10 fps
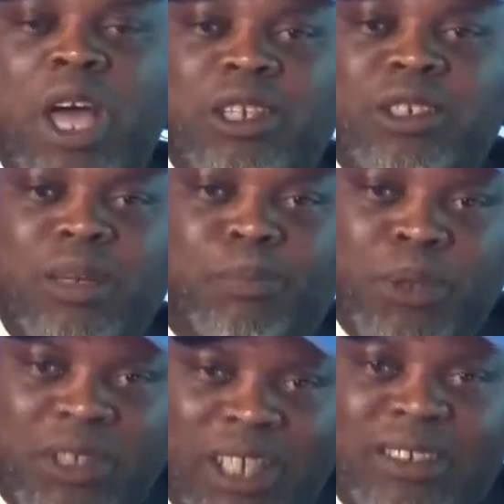actually
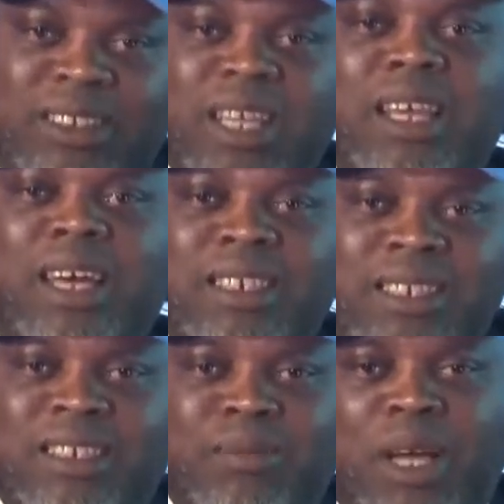protesting our
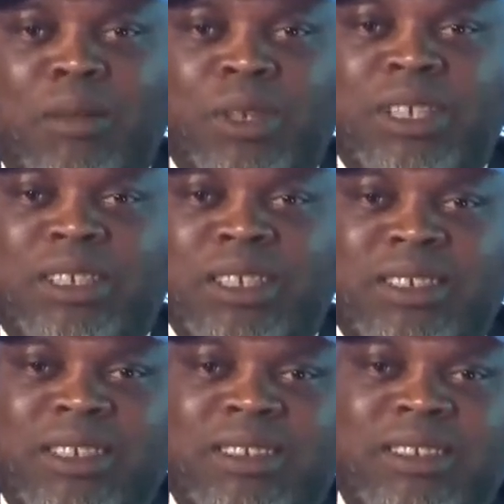dismal
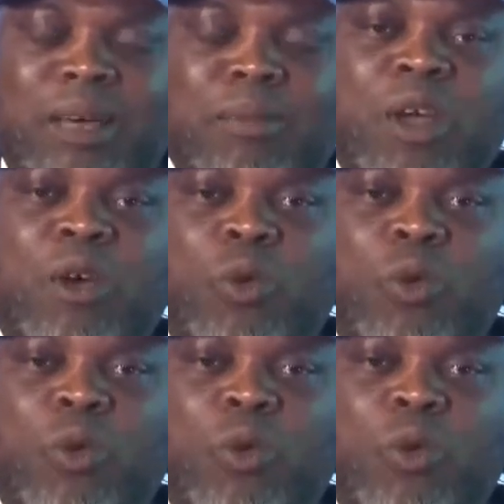budgeting system,